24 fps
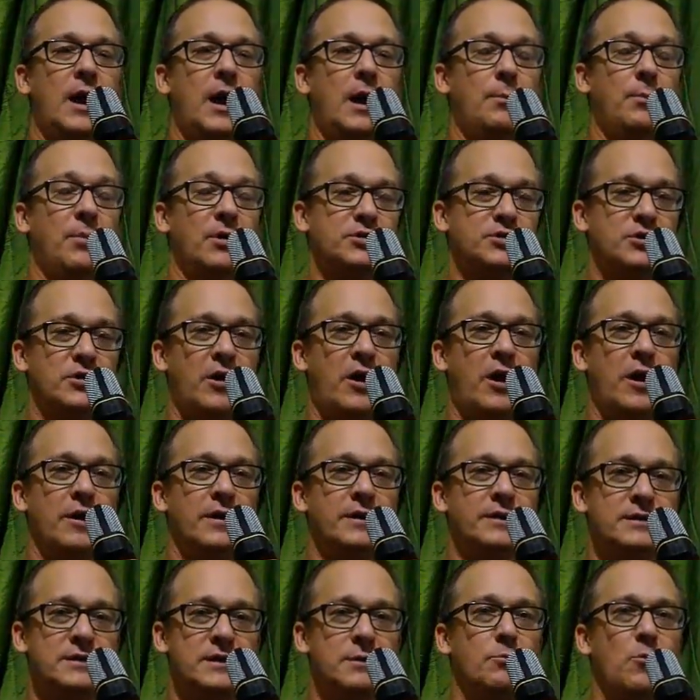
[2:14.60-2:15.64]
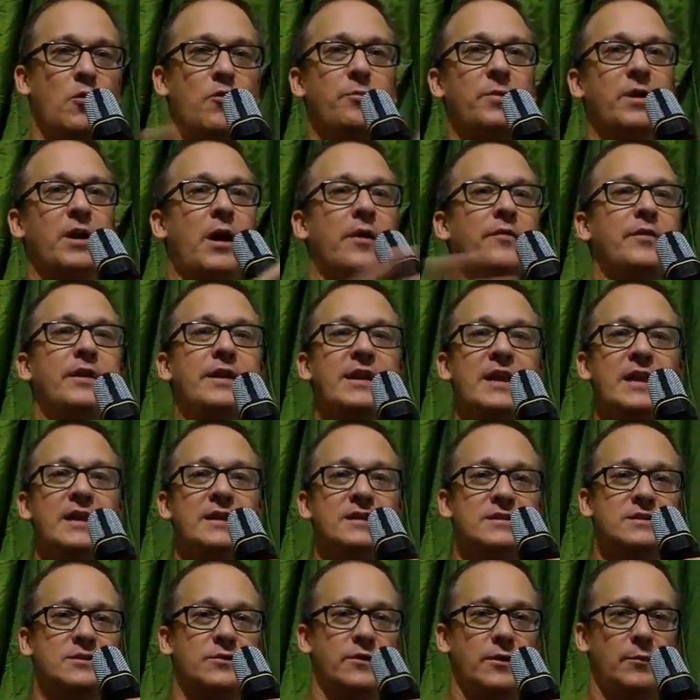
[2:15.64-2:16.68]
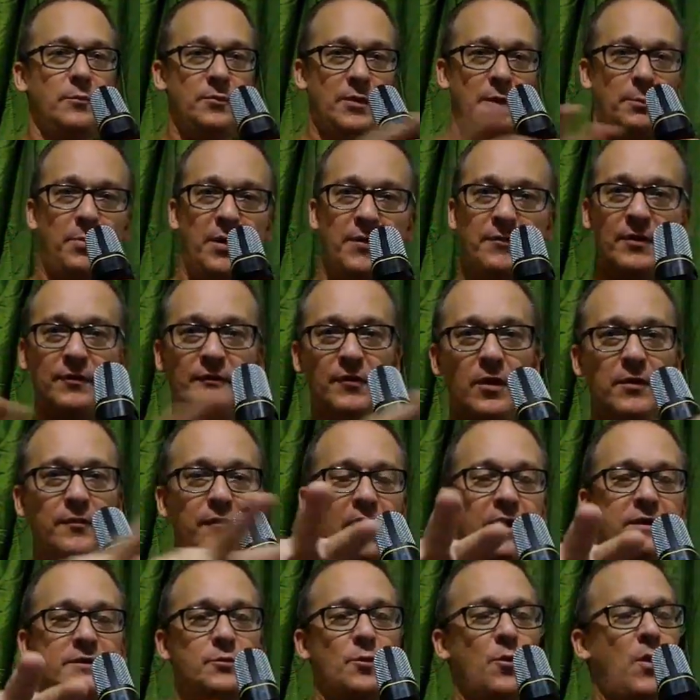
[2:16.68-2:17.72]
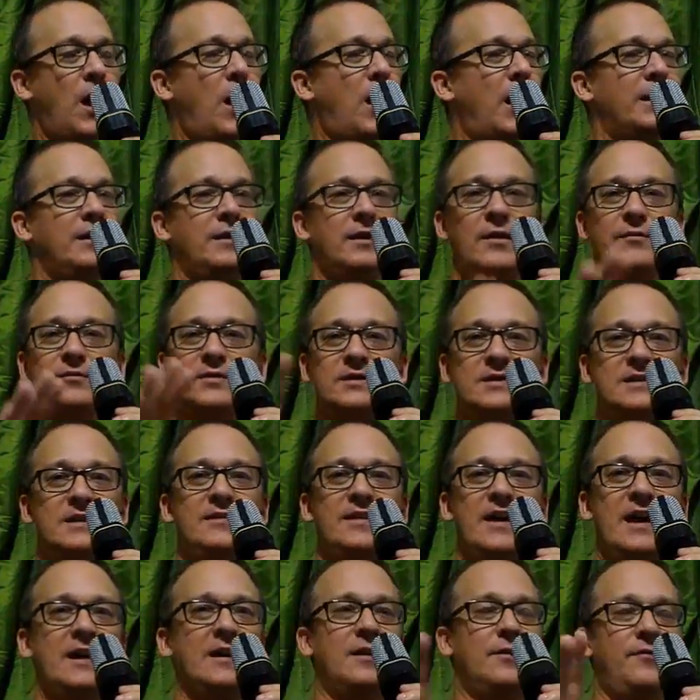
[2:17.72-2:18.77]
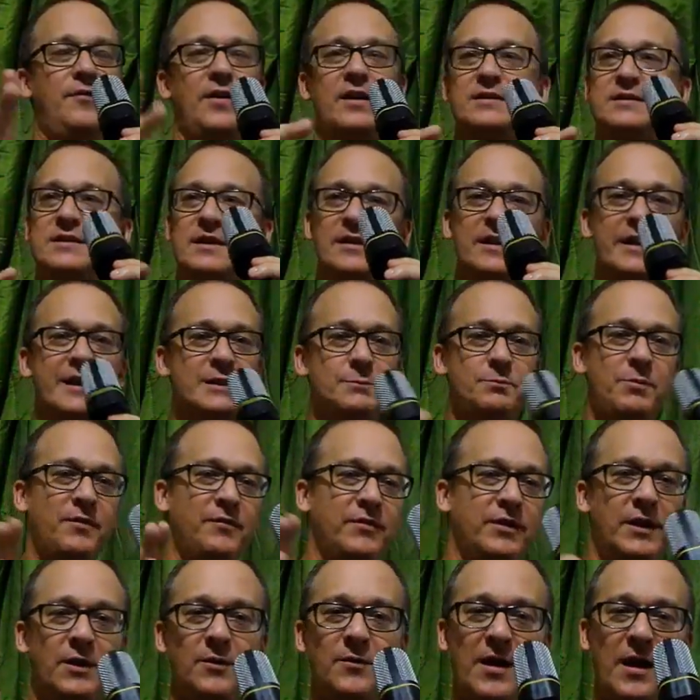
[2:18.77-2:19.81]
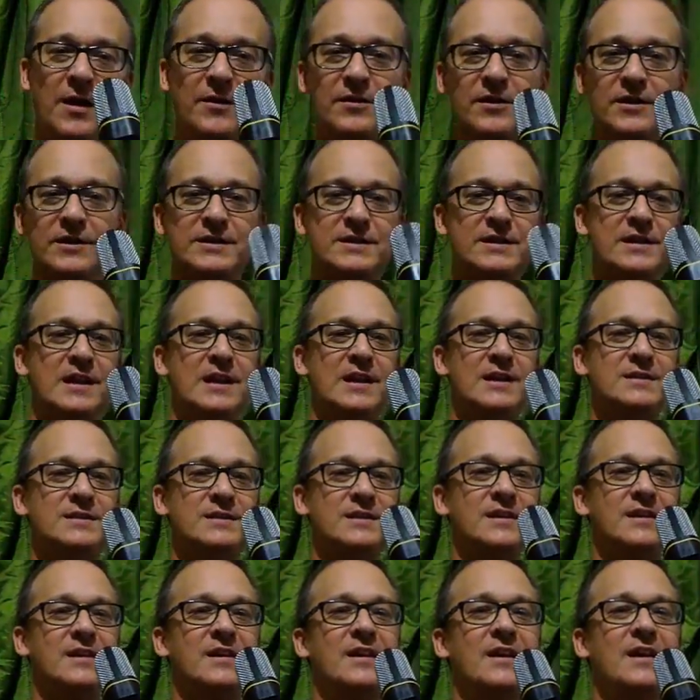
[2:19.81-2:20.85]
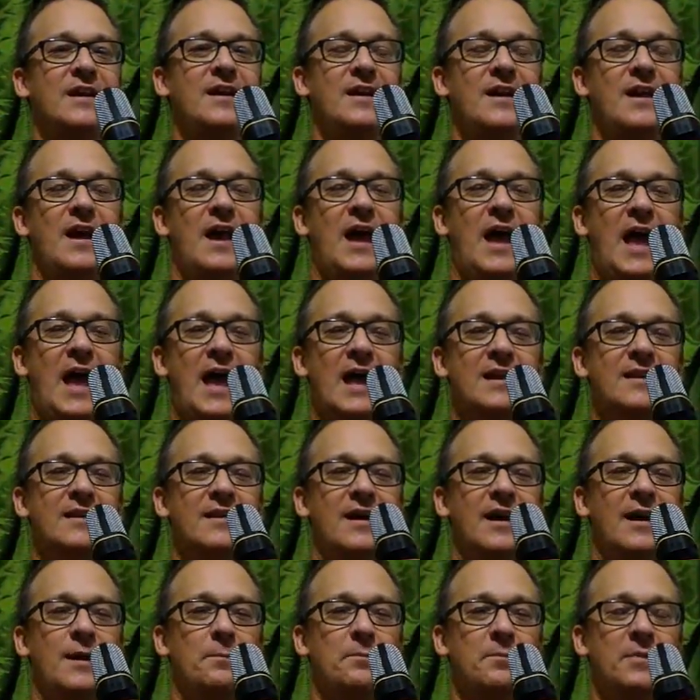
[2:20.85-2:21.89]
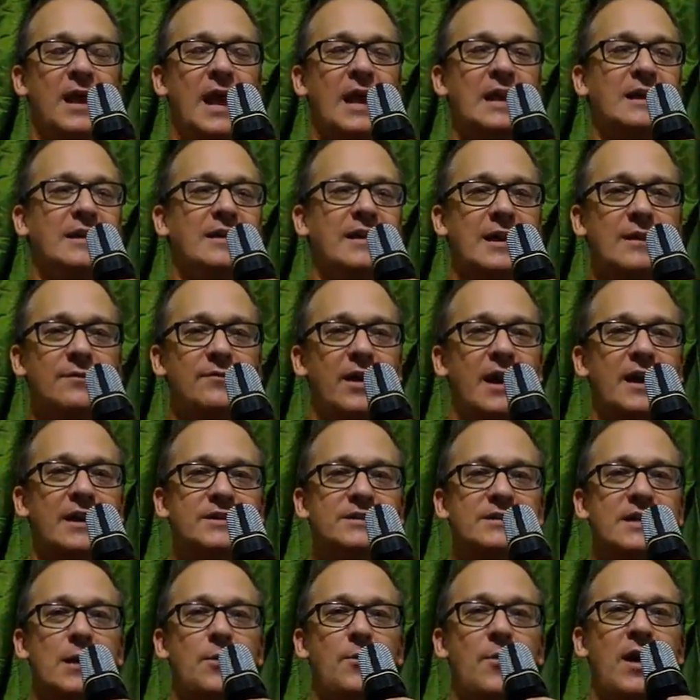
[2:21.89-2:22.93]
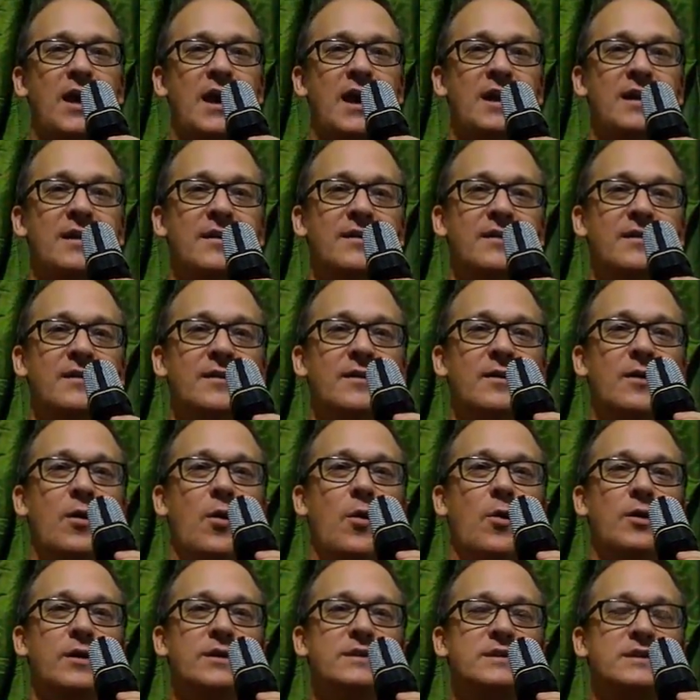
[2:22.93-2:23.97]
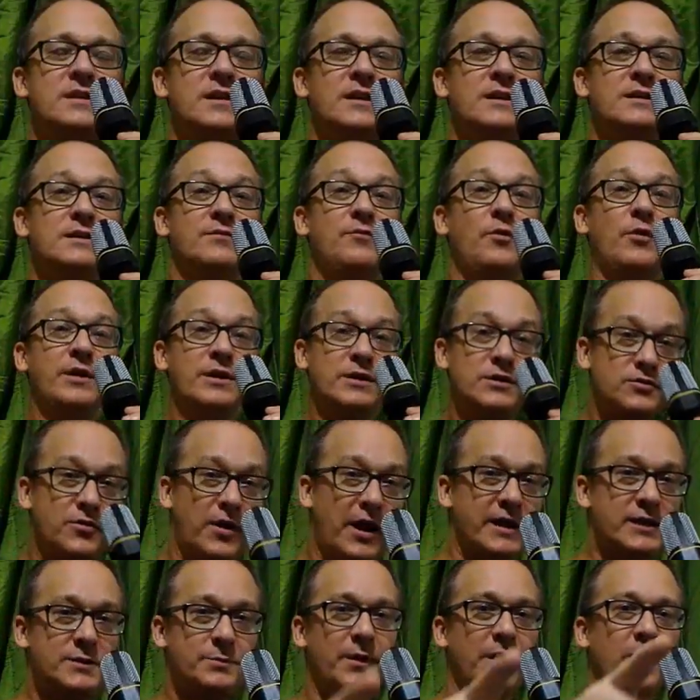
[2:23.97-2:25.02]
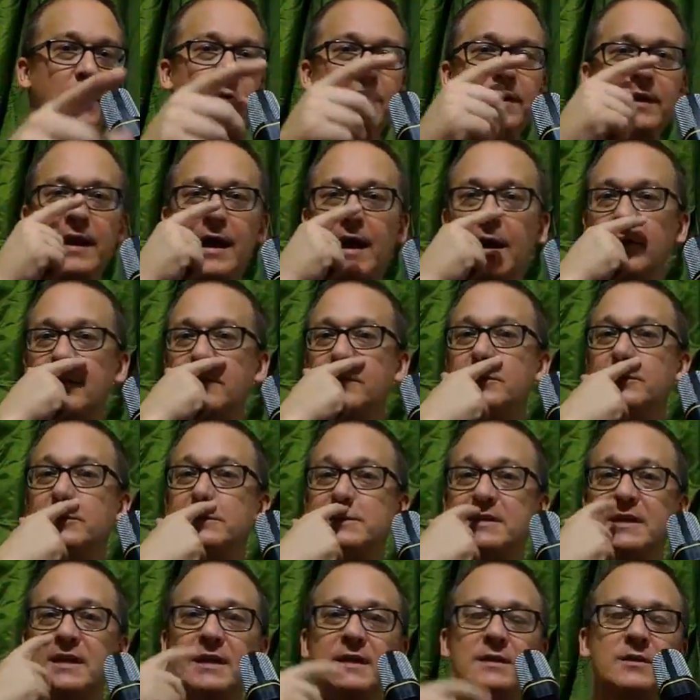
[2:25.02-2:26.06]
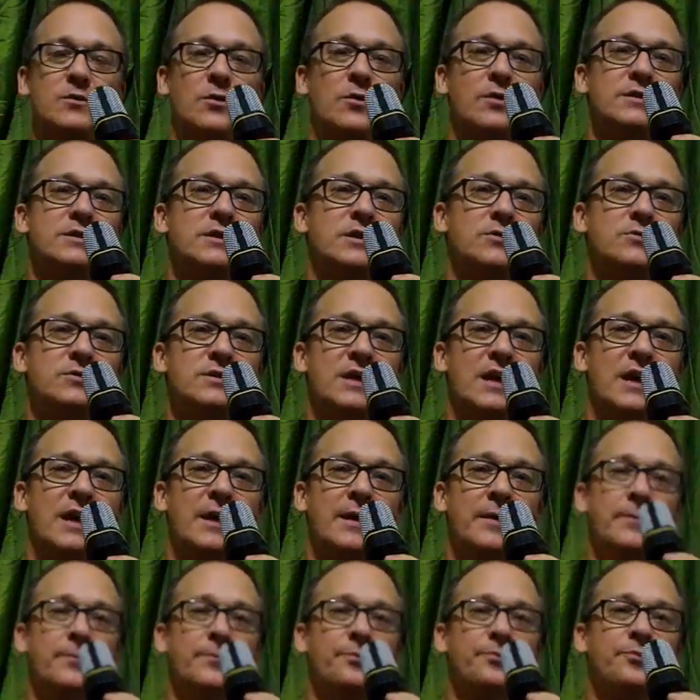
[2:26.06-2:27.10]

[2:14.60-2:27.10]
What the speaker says: martial art, is the movement on the knees. So they pivot very fast. Wow, I'd love to see that in a fight. Suddenly he's pivoting around on his knees and gaining the advantage that way, or he's avoiding strikes by going down to his knees, or he's using